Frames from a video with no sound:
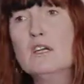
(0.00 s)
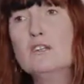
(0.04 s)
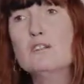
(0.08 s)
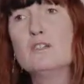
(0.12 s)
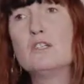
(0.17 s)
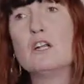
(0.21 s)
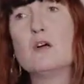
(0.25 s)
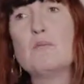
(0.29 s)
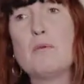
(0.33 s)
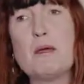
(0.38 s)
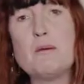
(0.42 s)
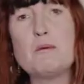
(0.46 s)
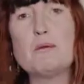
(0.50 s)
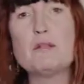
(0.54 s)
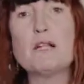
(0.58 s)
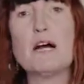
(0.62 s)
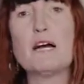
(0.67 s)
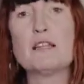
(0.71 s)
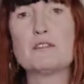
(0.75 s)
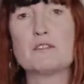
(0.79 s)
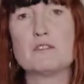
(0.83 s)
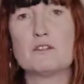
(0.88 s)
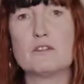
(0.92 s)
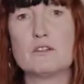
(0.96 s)
you know, people
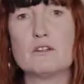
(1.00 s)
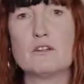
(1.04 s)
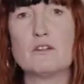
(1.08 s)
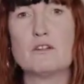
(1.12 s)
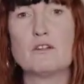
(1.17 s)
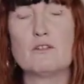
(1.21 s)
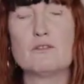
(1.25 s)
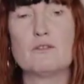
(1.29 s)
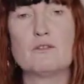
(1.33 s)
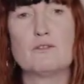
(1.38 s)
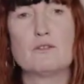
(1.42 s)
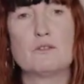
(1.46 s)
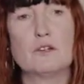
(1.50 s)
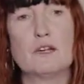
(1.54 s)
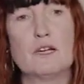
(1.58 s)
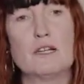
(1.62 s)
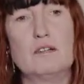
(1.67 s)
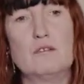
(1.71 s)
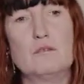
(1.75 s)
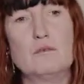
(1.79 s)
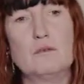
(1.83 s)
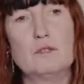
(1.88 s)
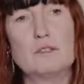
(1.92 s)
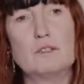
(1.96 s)
aren't sort of,
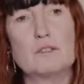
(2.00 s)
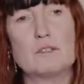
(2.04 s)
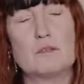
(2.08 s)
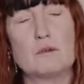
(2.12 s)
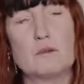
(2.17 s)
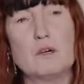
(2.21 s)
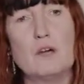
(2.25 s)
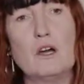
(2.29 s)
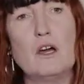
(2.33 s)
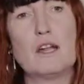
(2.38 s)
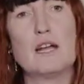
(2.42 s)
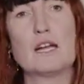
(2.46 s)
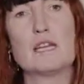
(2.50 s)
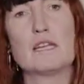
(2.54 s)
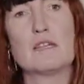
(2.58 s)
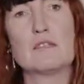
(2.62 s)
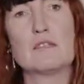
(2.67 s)
what's the word, I